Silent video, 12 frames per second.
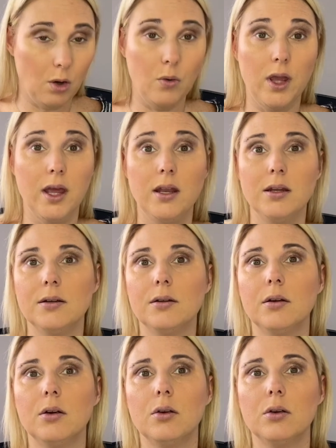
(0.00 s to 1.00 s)
in
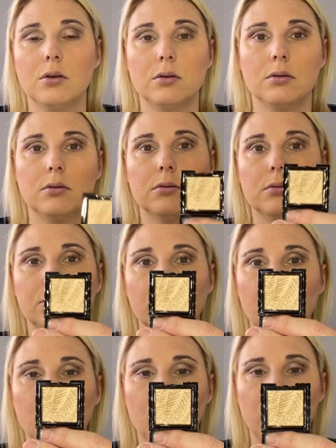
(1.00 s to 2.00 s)

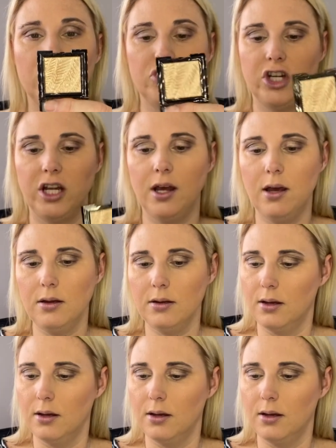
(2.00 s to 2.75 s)
with Cheetah